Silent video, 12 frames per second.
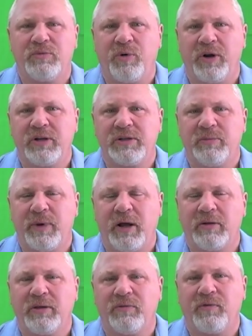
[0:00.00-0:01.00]
brings
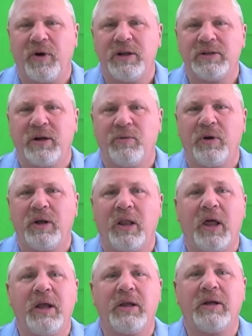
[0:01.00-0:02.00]
about the phrase I really
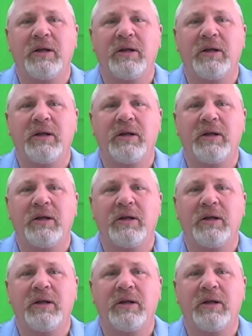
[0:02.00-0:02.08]
like,